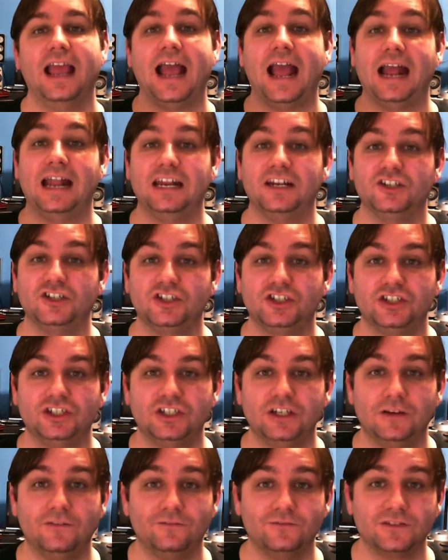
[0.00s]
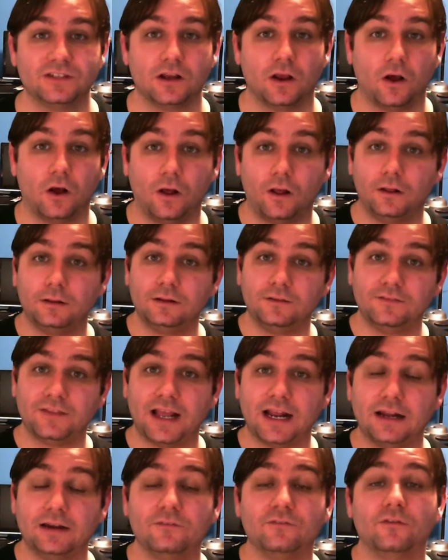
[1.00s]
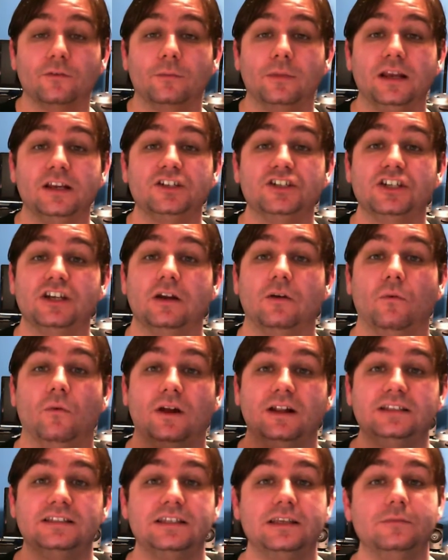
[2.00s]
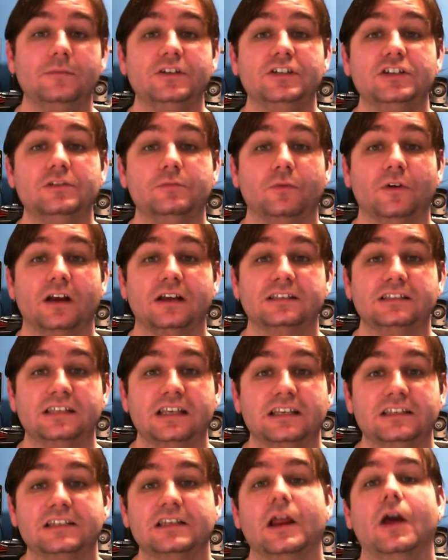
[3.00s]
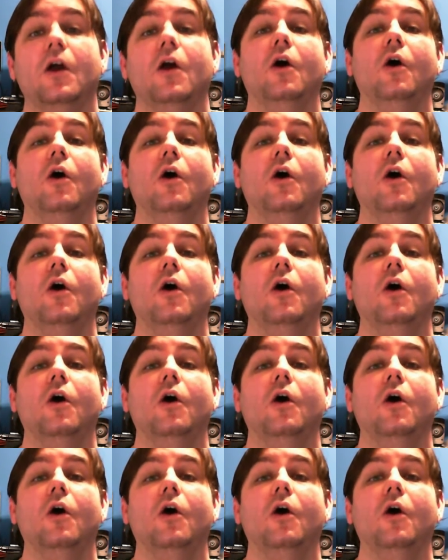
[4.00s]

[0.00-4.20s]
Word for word: and it shifts all of that information once the image is processed